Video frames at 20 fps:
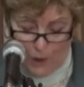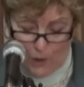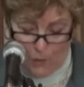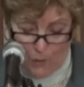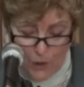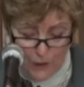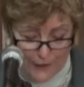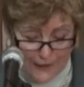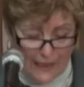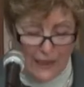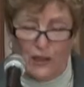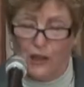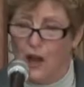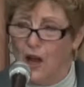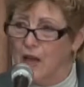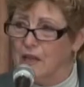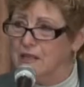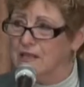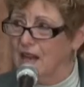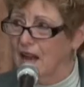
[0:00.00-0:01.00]
working
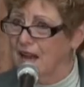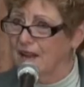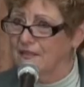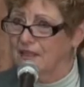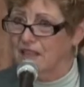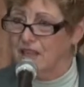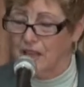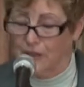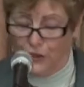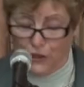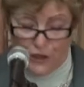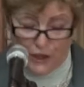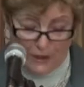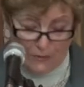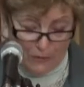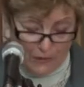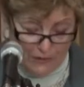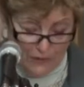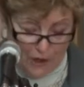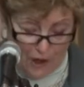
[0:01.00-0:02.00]
alongside the Delta
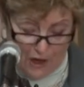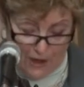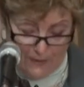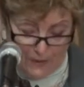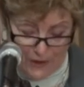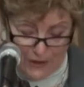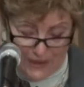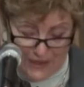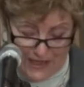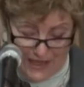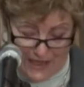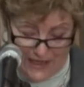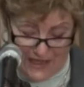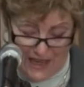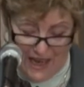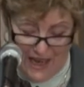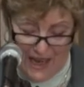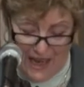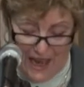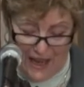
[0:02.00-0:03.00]
Chamber of Commerce and
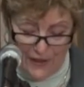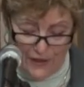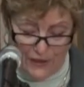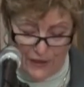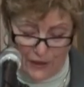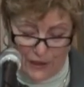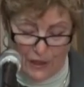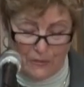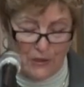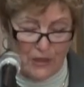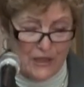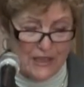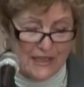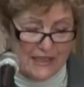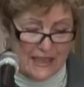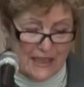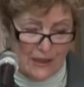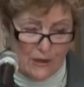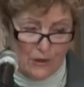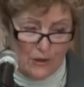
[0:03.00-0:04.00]
other community
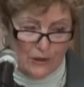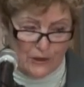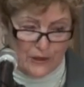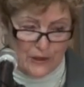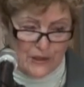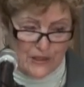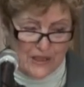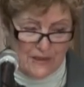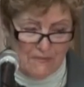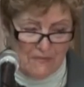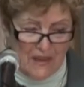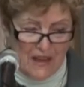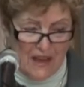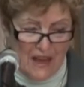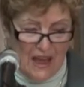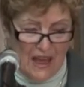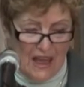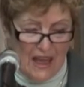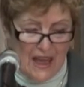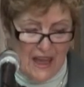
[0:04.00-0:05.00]
stakeholders,
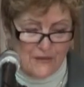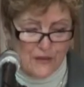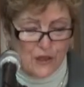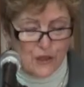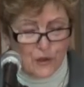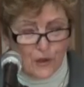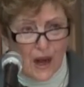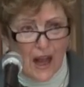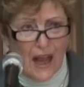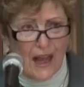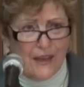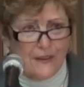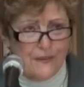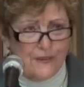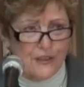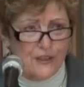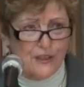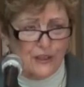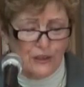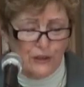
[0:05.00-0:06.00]
have strived
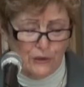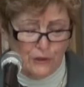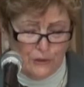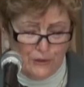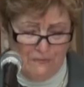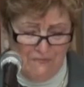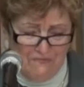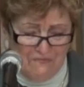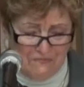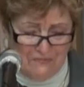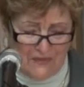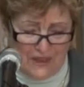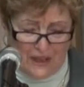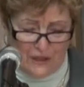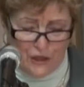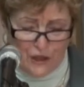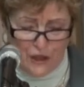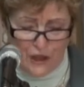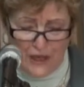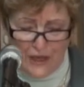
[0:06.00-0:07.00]
to
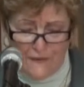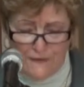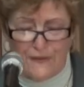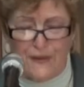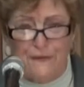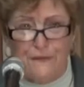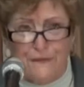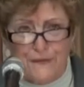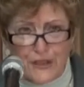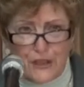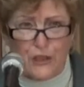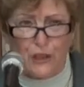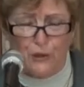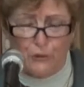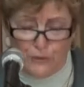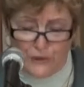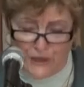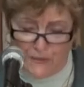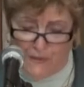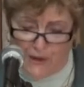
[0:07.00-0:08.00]
achieve fiscal
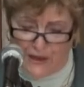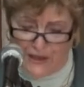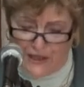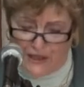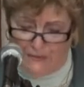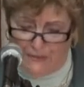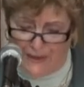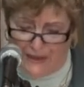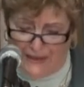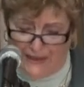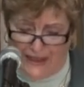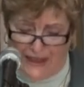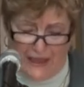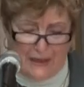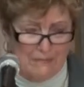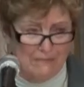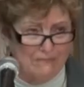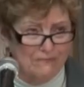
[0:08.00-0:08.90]
responsibility,